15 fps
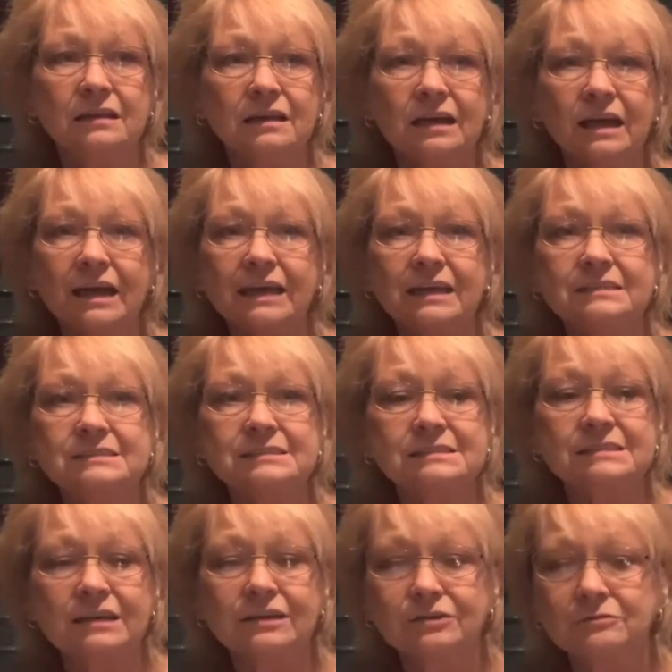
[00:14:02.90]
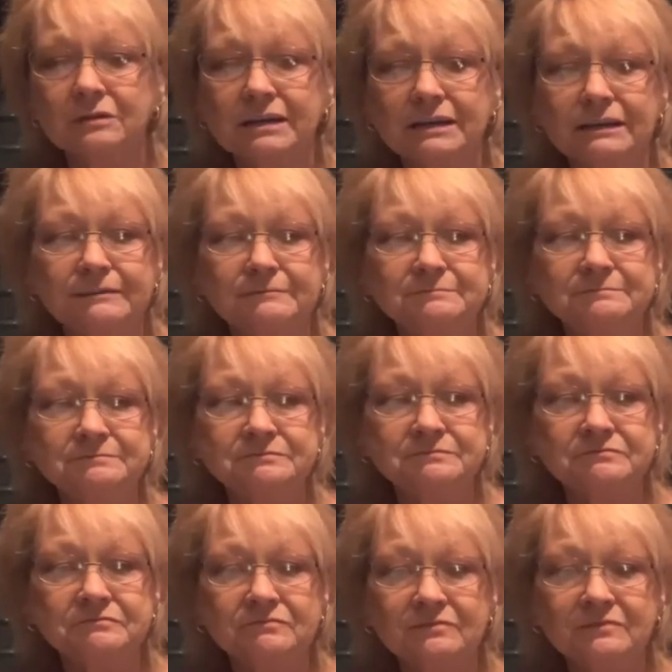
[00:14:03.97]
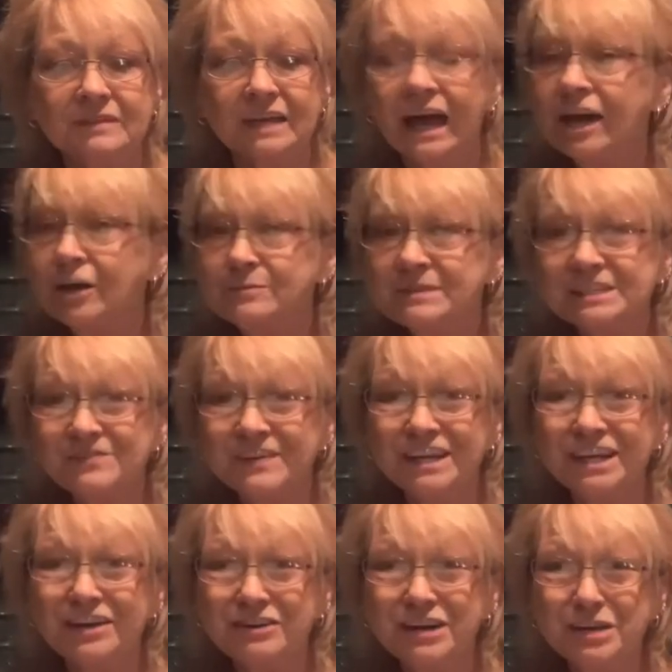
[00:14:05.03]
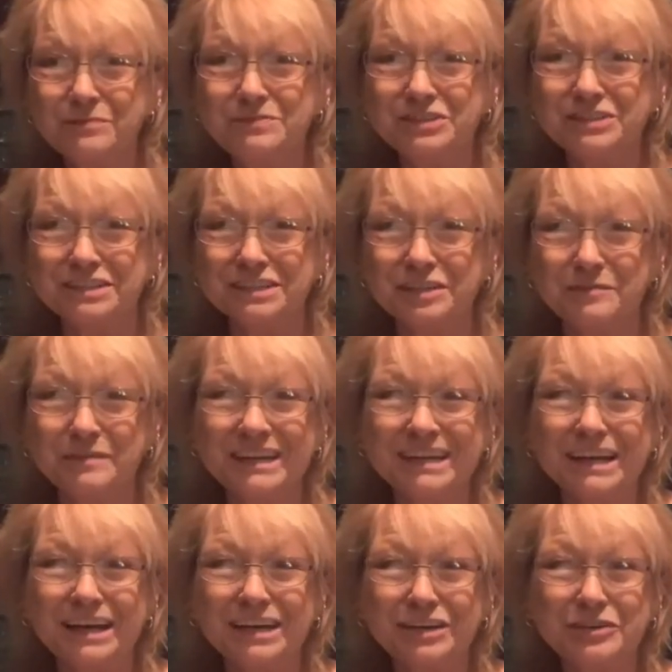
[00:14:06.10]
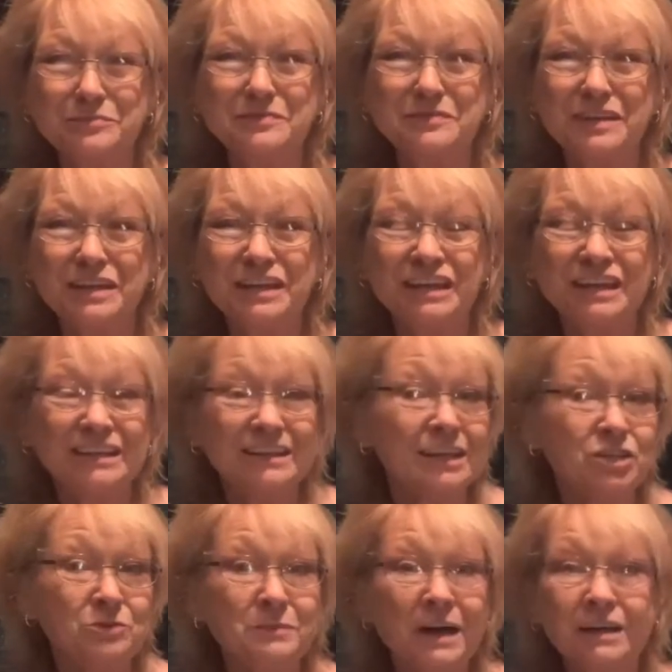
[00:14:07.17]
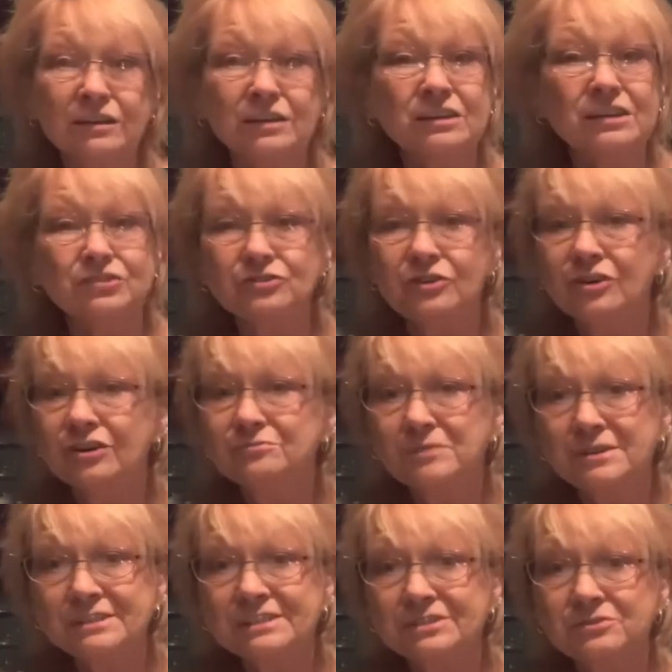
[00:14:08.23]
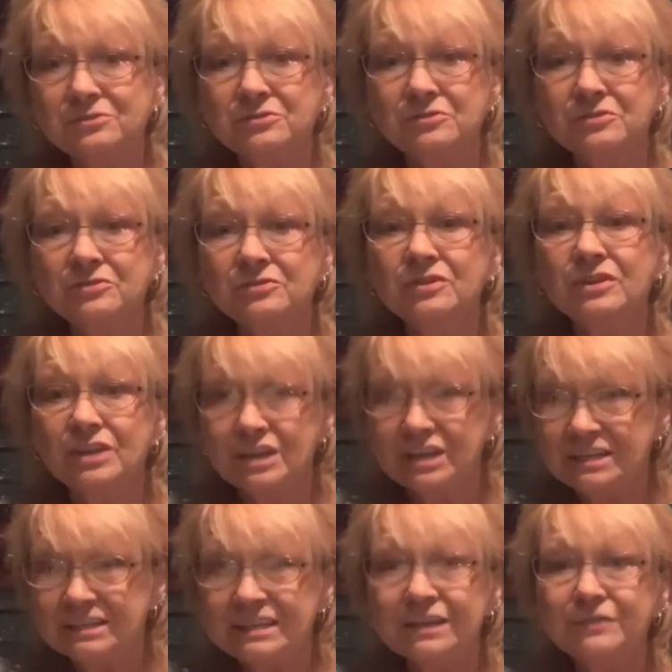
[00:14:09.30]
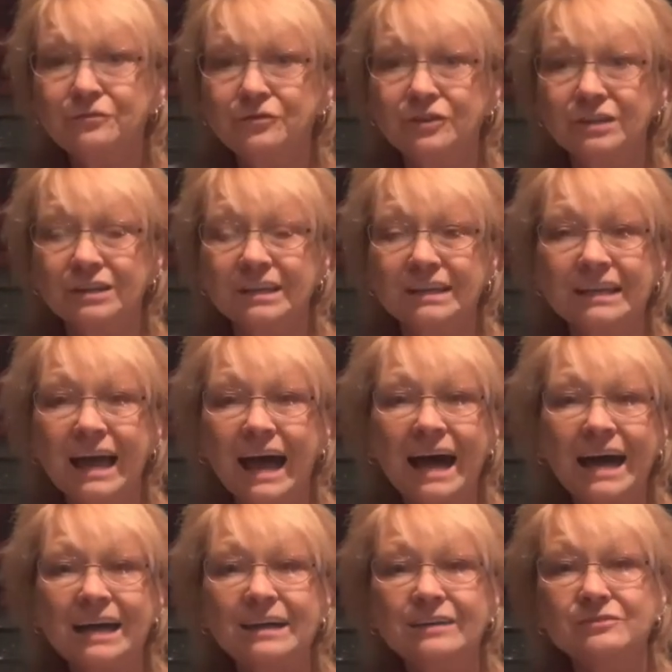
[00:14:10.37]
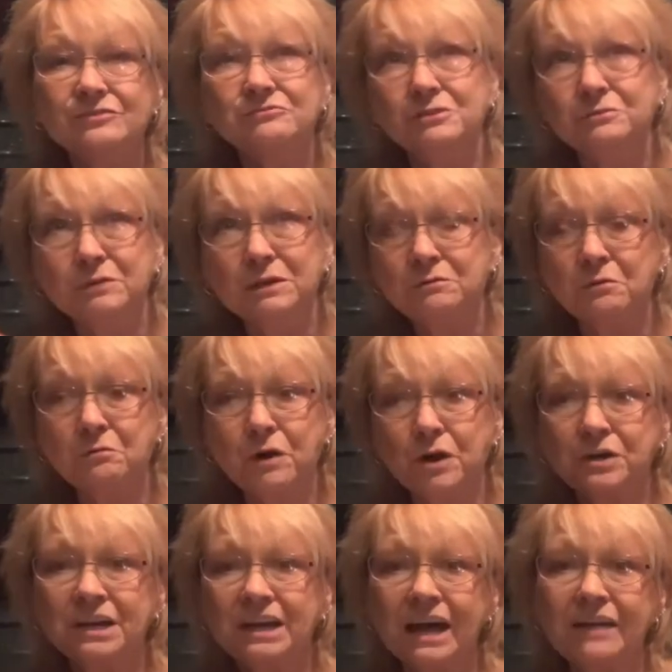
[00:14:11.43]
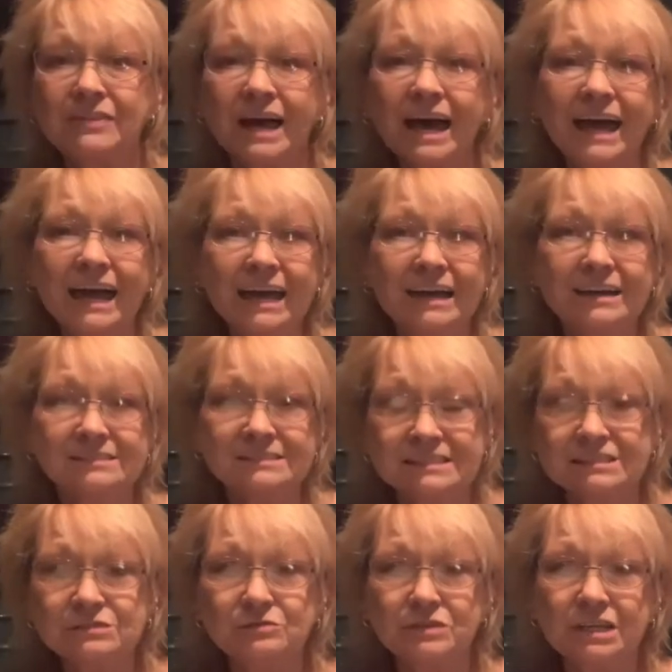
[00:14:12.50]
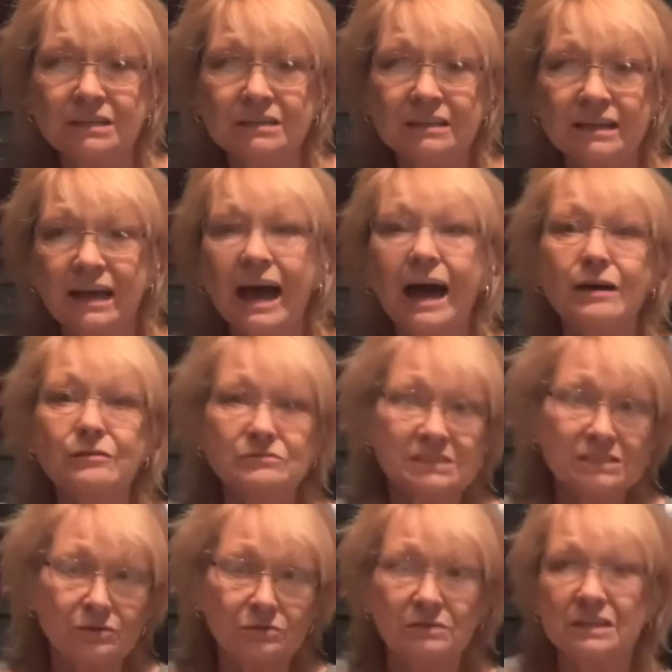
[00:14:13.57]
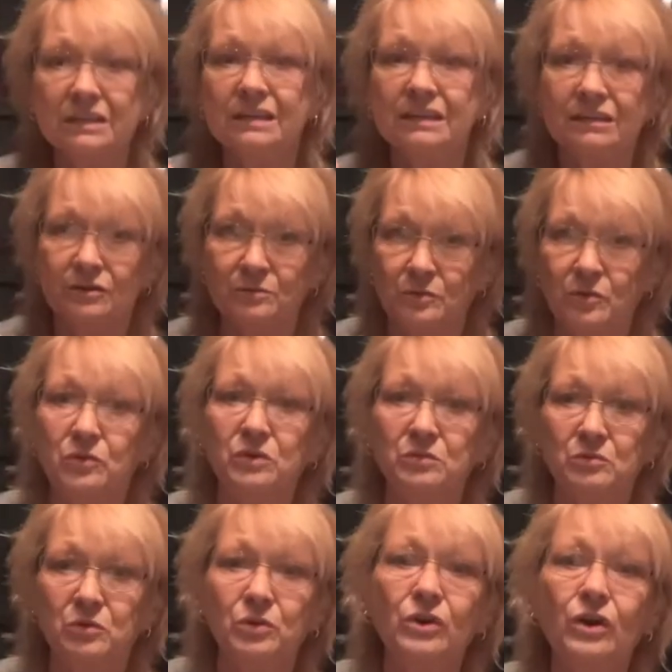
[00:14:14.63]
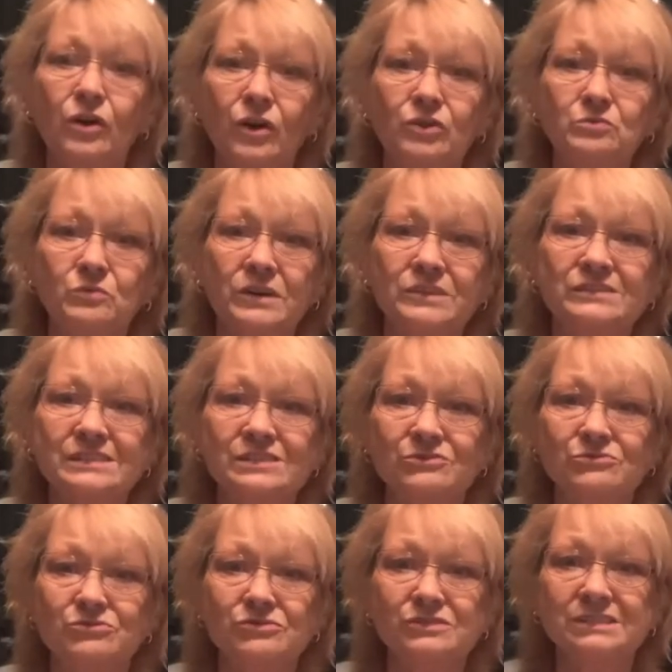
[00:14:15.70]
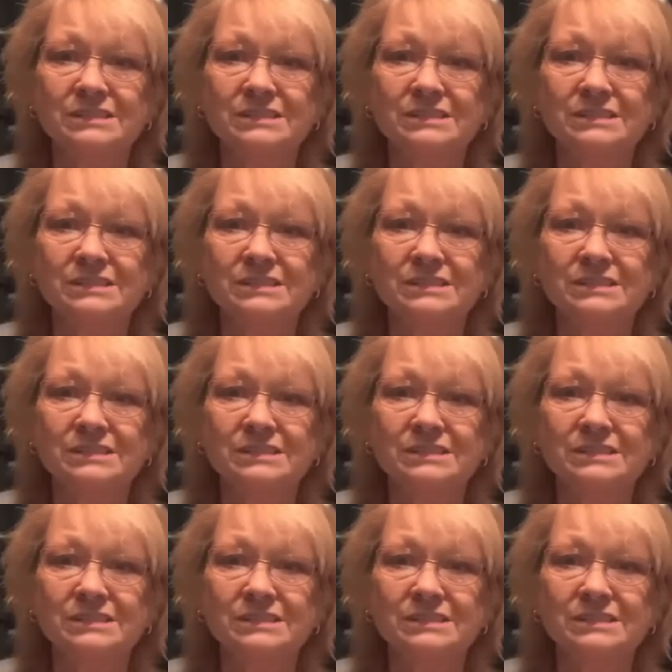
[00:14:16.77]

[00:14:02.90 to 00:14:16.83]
And so I hope this video helped you a little bit. I hope that you might look at your hardware store differently. When we were working on the house is when I was going into more and more hardware stores